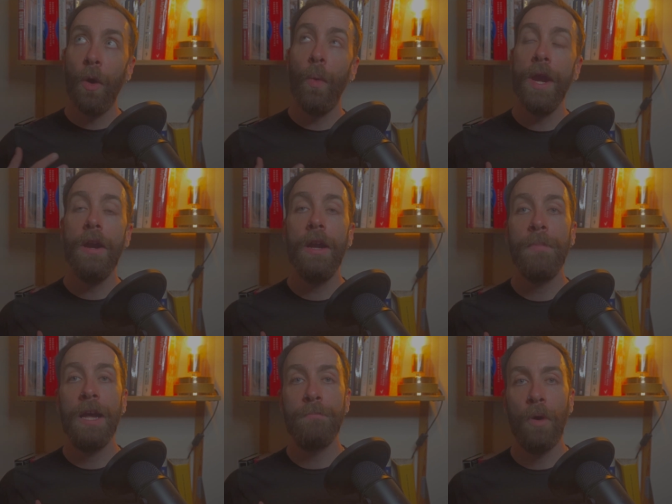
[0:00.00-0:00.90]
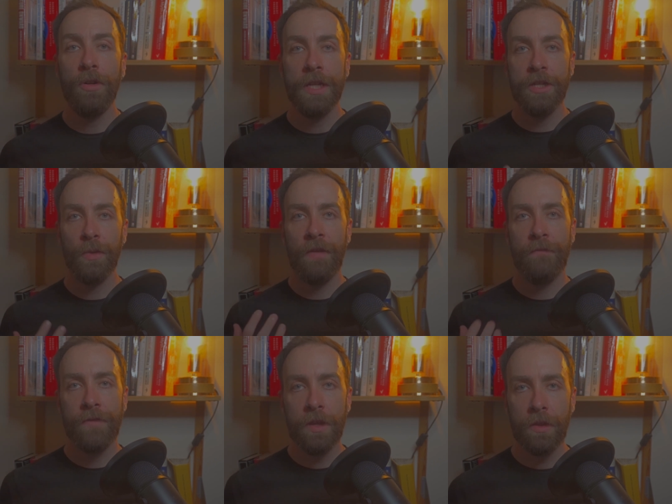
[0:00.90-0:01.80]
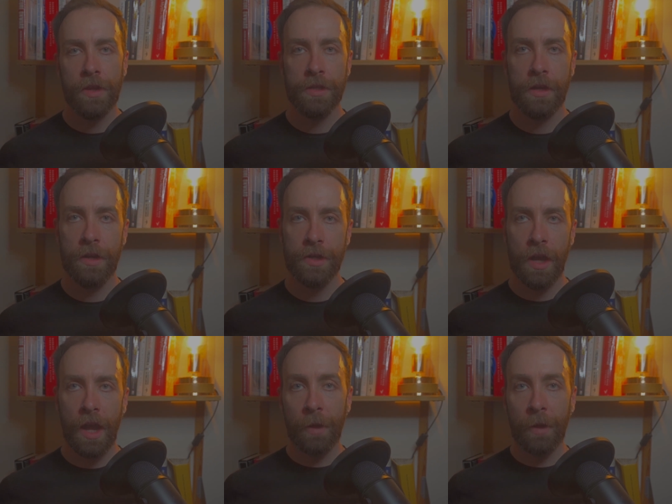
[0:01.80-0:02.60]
where in my body do I feel this urge?